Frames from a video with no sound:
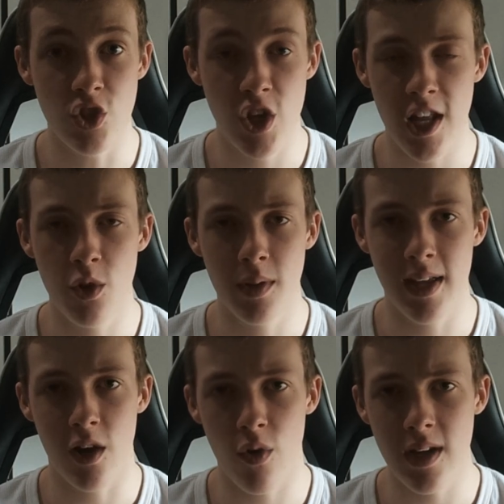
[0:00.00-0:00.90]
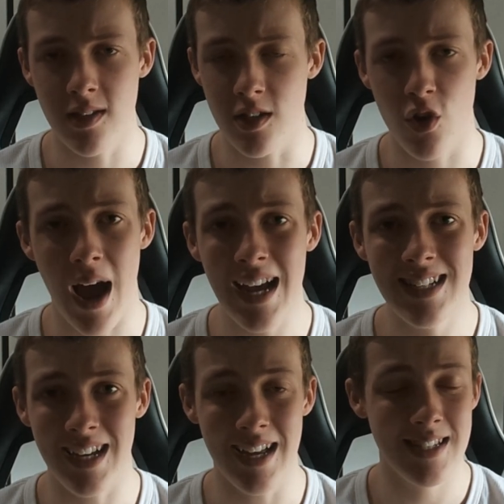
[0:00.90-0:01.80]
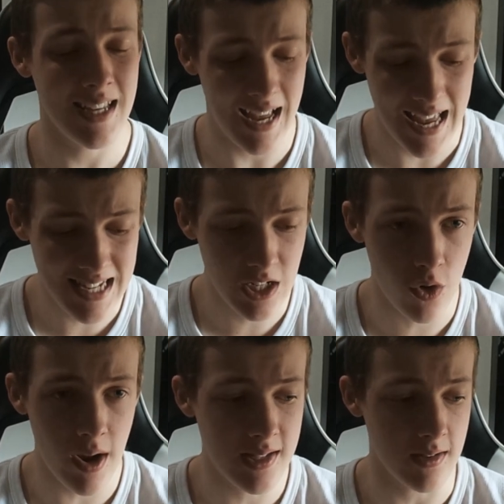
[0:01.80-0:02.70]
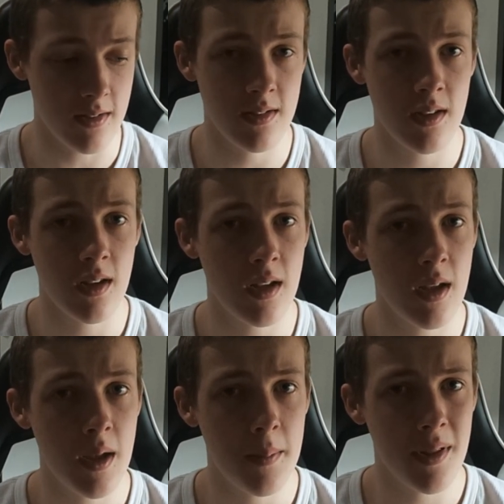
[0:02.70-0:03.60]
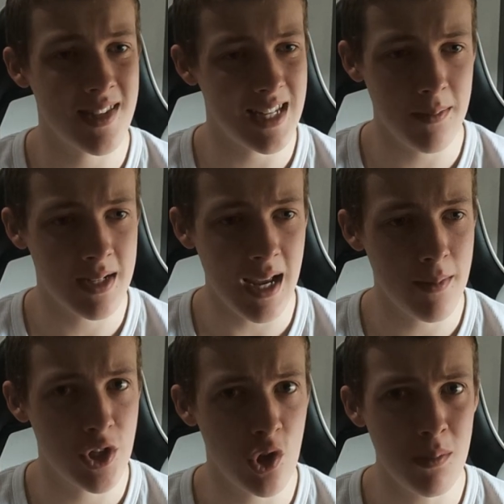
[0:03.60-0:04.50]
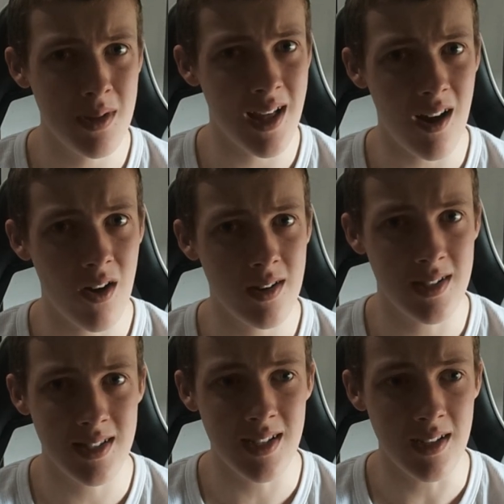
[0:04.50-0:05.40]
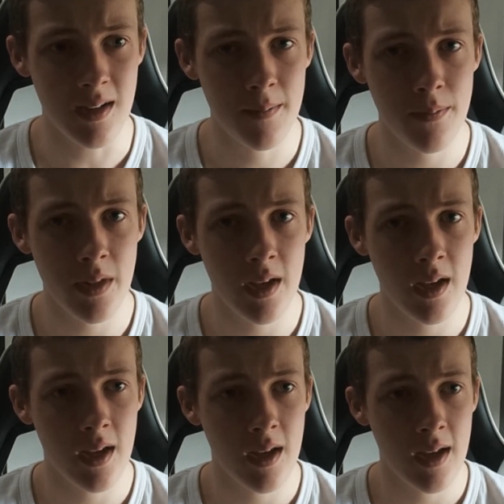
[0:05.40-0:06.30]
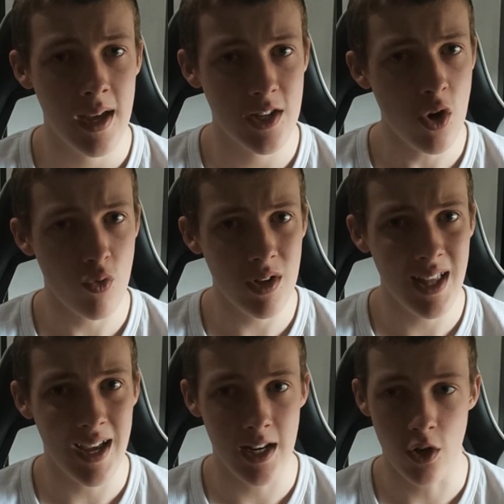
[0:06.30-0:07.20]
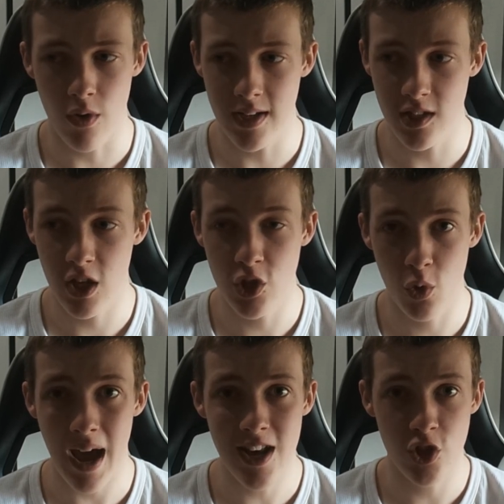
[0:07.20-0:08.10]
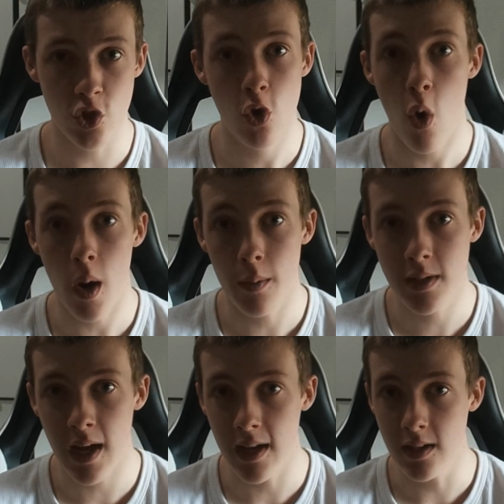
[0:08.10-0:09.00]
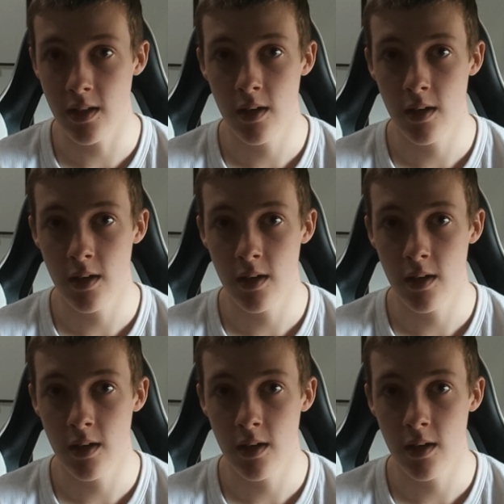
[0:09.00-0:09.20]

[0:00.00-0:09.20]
genuinely a crisis. They're hiding it. It's like a hidden crisis. But at the same time, it shouldn't be that hard to see. It's not really a hidden crisis because you can just go outside.